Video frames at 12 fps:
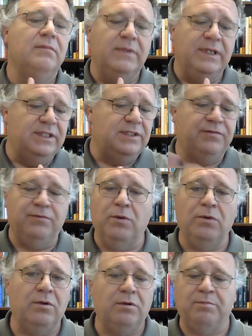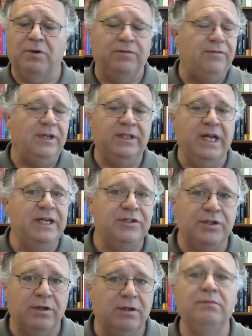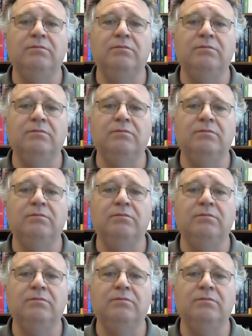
his full perfect nature,